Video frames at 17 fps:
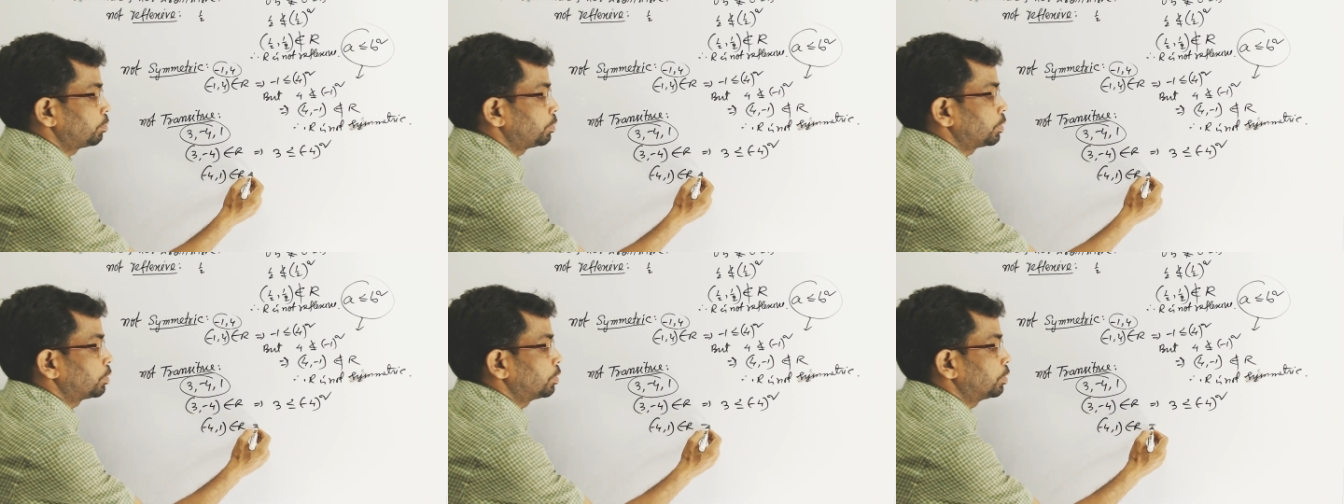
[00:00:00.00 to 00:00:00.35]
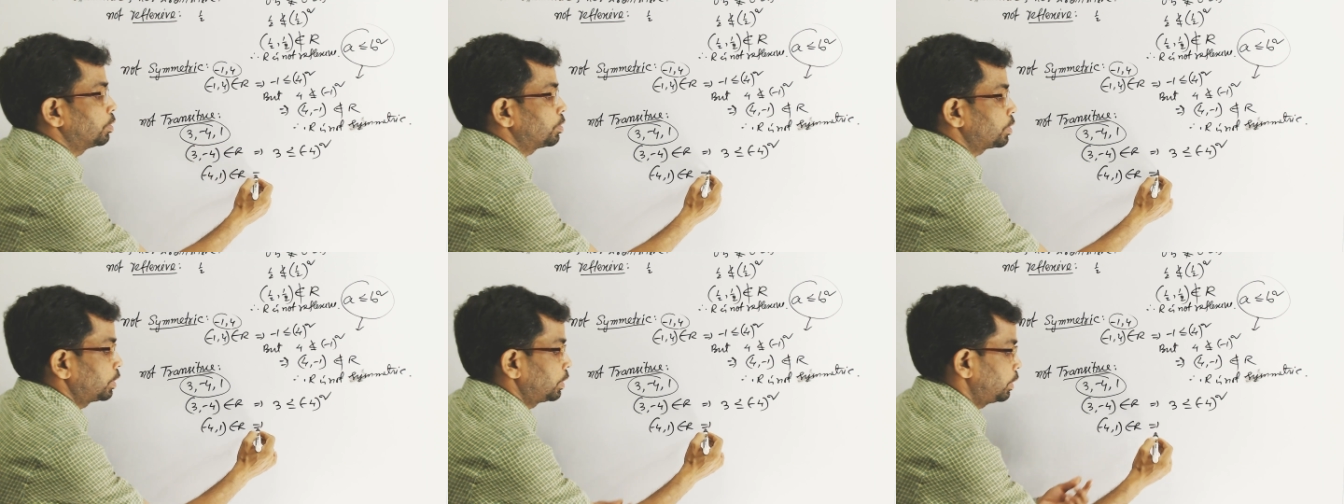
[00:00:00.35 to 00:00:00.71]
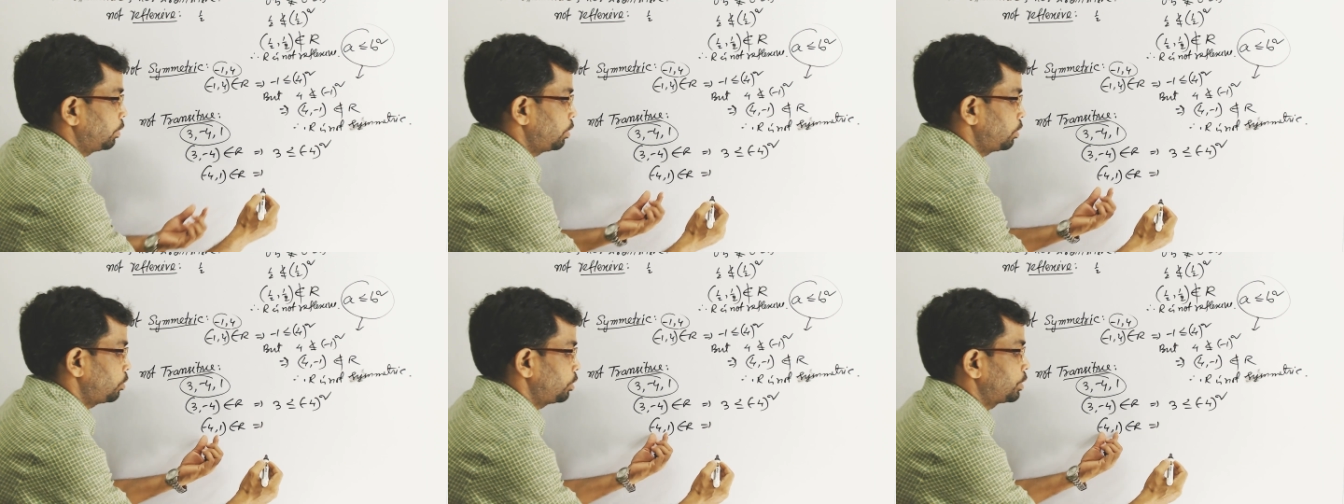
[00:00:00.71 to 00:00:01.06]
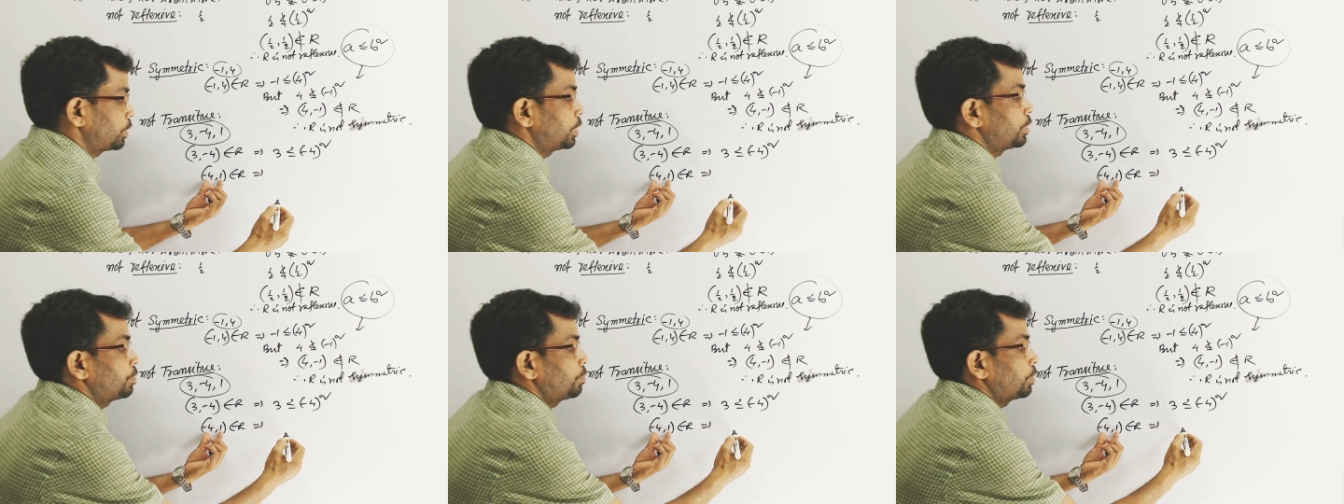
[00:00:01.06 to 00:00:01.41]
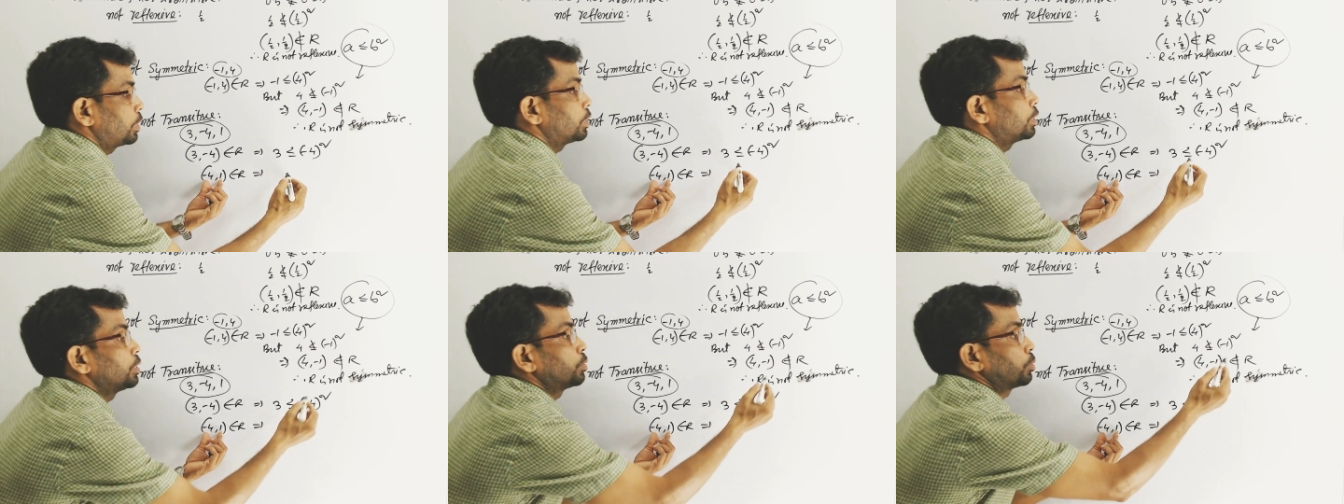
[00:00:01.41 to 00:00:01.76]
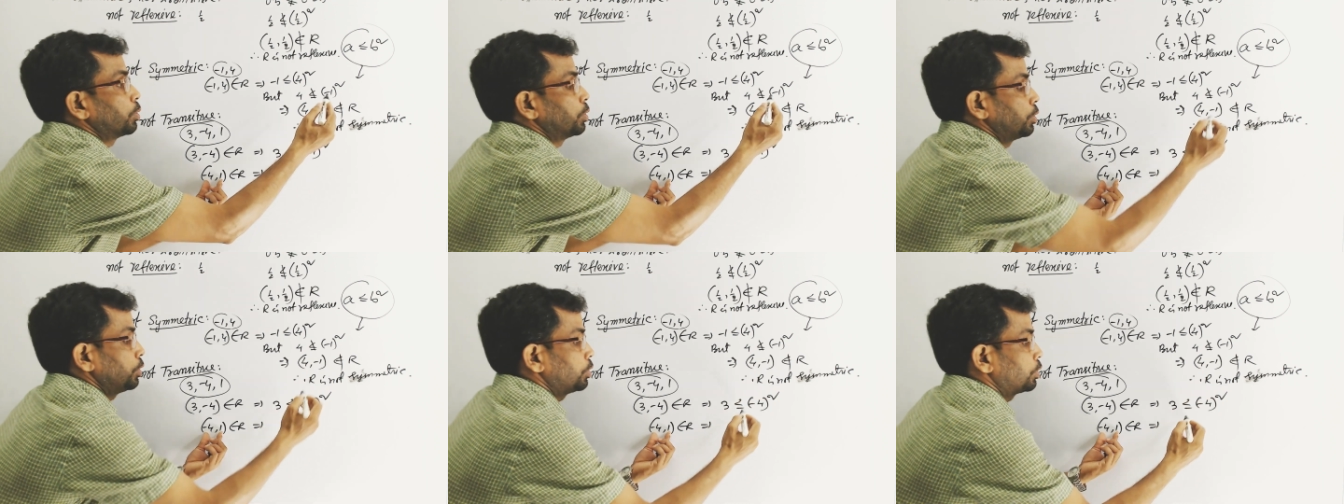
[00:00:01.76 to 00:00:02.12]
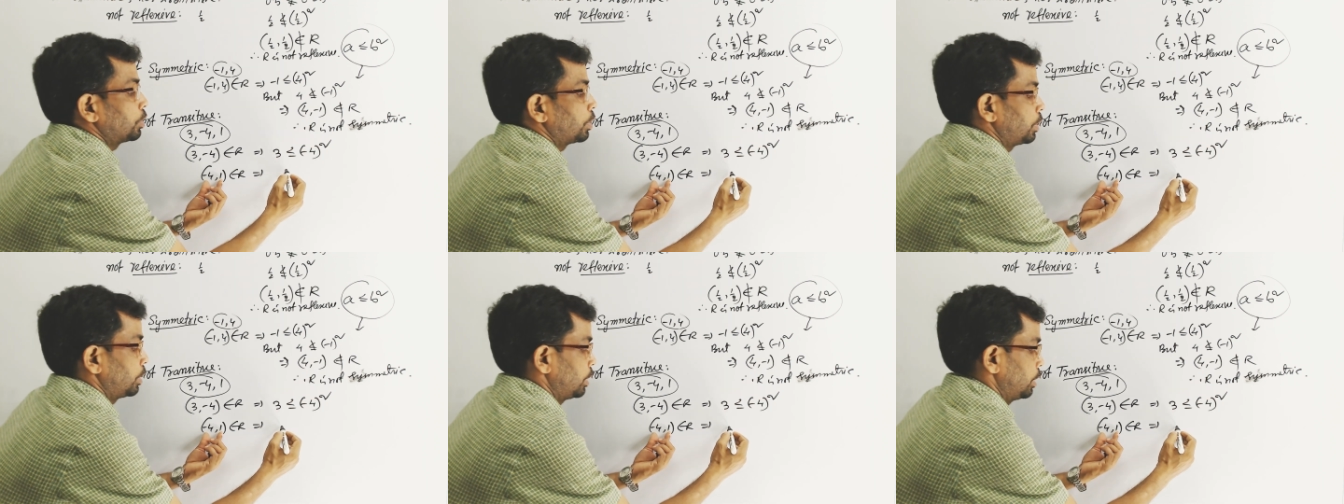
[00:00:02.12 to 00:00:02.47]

because they also satisfy this condition